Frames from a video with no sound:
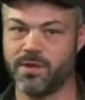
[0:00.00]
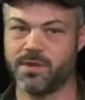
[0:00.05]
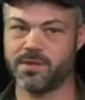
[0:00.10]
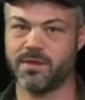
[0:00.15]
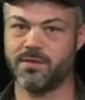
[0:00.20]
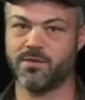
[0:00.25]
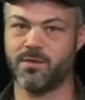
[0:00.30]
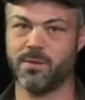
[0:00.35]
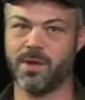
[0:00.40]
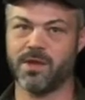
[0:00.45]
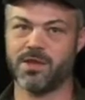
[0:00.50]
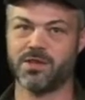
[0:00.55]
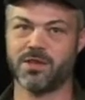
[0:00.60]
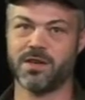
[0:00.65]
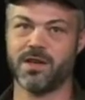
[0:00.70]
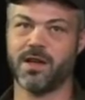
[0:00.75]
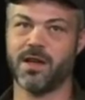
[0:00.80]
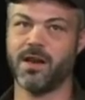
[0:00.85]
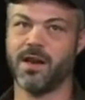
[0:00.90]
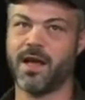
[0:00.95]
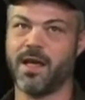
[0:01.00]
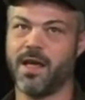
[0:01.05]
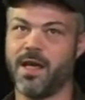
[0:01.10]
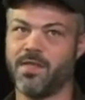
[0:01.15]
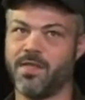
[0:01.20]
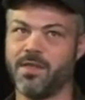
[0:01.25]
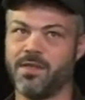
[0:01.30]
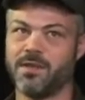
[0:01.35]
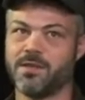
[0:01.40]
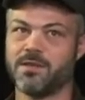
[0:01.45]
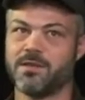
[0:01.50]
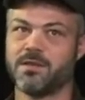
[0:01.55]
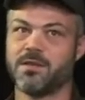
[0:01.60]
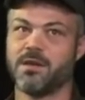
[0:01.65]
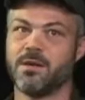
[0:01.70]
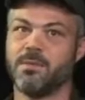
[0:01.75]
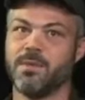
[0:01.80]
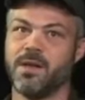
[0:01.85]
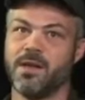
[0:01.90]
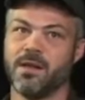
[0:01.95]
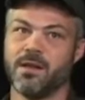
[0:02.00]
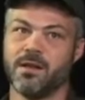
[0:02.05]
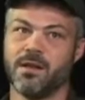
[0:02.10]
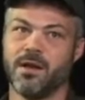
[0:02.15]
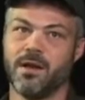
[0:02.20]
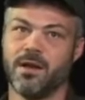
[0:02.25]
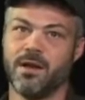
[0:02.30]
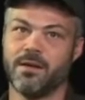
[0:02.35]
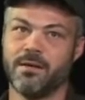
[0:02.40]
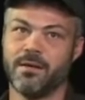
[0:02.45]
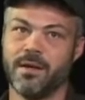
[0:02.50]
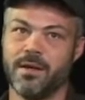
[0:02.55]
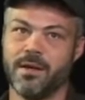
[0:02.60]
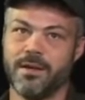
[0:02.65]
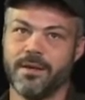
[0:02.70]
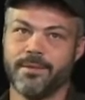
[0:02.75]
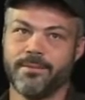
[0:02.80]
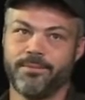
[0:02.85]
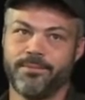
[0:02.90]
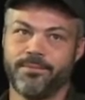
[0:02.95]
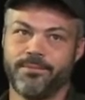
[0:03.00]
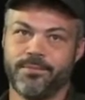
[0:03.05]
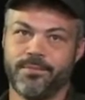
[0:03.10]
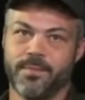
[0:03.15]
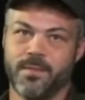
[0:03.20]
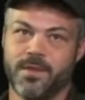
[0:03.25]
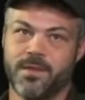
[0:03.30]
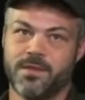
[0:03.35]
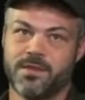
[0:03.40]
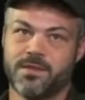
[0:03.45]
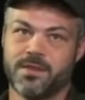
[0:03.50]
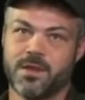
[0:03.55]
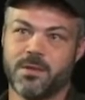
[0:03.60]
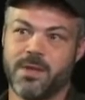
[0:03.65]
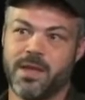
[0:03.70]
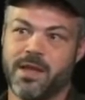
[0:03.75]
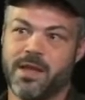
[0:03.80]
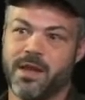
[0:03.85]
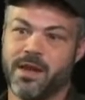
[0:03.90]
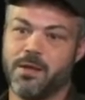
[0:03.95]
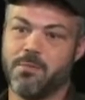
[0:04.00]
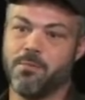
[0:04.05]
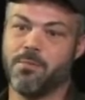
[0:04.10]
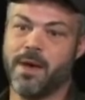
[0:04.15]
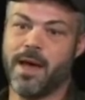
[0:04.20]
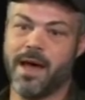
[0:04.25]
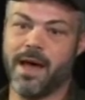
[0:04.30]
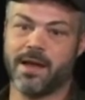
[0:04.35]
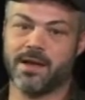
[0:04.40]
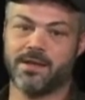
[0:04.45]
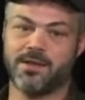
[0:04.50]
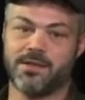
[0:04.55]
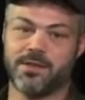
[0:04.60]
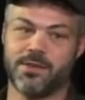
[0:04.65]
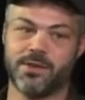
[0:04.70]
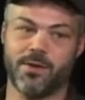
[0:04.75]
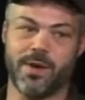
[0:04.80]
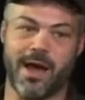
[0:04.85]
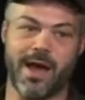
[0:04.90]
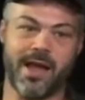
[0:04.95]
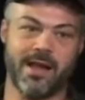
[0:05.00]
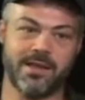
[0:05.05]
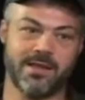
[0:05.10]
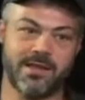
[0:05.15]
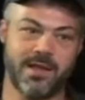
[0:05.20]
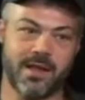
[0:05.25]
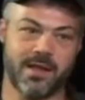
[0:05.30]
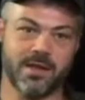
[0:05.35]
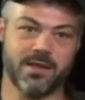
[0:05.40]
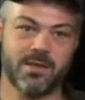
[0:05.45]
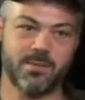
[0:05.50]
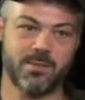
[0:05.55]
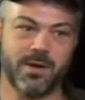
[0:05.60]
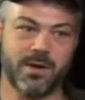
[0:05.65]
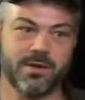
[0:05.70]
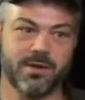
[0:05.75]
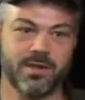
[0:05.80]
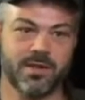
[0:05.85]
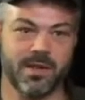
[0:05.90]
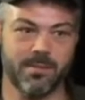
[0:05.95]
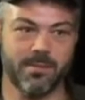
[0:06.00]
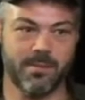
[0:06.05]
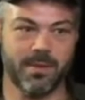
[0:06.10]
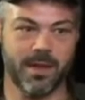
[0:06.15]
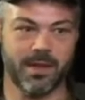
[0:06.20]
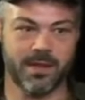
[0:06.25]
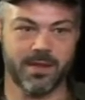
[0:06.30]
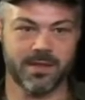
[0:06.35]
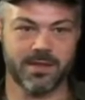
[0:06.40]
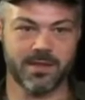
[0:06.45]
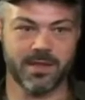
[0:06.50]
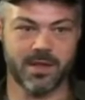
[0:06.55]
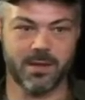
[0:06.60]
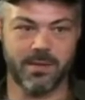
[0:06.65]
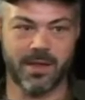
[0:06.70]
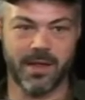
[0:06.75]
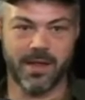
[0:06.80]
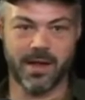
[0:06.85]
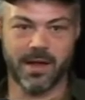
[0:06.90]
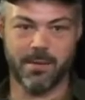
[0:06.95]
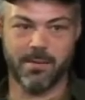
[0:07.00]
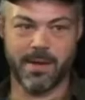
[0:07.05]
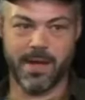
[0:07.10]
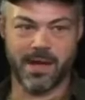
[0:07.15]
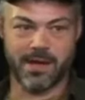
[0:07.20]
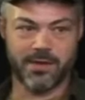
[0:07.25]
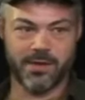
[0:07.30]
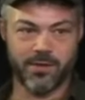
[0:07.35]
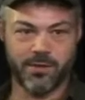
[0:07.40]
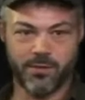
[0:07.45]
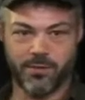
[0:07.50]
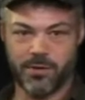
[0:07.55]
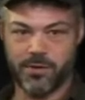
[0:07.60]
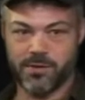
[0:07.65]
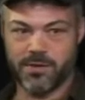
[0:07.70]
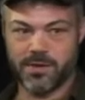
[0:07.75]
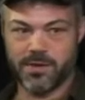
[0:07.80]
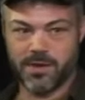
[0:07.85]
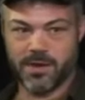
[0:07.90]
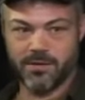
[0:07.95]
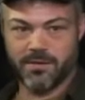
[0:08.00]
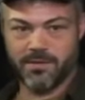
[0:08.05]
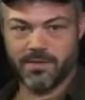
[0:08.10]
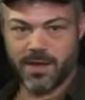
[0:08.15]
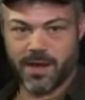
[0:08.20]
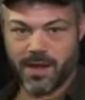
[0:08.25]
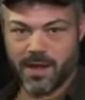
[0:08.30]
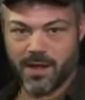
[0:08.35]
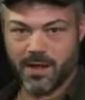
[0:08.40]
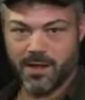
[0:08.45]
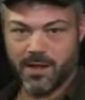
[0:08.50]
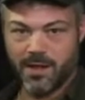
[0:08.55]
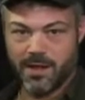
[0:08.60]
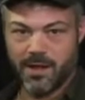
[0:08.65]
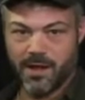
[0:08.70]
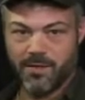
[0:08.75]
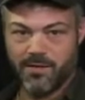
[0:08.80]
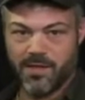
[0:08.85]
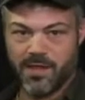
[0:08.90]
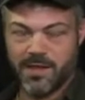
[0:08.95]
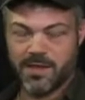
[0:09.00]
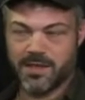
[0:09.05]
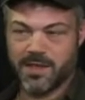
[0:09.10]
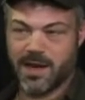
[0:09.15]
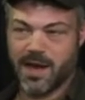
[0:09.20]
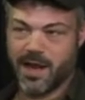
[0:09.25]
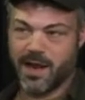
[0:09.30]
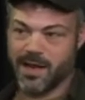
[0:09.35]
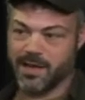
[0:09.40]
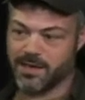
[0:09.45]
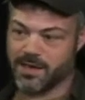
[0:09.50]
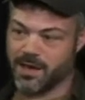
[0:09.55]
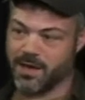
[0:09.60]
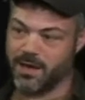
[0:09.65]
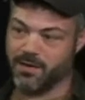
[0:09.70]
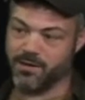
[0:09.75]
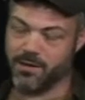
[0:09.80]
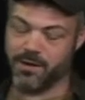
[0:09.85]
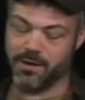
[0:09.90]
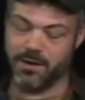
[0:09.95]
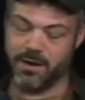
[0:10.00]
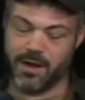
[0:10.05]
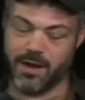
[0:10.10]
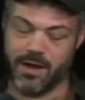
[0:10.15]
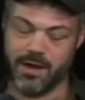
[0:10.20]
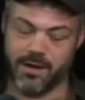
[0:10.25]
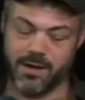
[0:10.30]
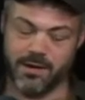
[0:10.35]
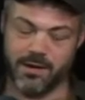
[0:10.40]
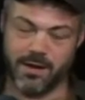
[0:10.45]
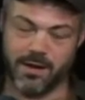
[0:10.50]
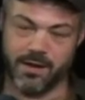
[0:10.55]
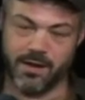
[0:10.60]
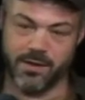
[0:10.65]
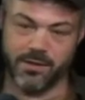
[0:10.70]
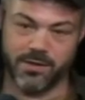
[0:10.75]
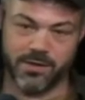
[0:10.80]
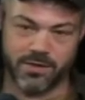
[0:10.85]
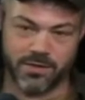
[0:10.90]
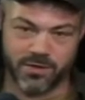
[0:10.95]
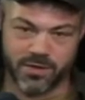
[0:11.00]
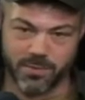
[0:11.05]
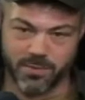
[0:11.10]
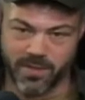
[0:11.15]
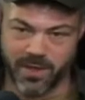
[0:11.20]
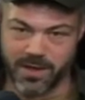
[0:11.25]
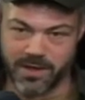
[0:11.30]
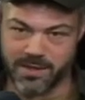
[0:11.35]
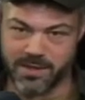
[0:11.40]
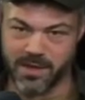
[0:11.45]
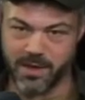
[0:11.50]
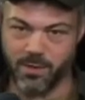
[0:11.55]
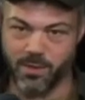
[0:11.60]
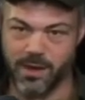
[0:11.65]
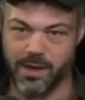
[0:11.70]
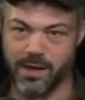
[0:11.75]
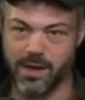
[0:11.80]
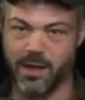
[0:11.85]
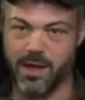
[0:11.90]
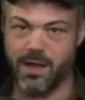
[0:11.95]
through this information, and I think this is going to be this is going to be getting back to, I hate to say conspiracy, but this is going to be getting back to the roots of things that I like to cover. And, these are some things that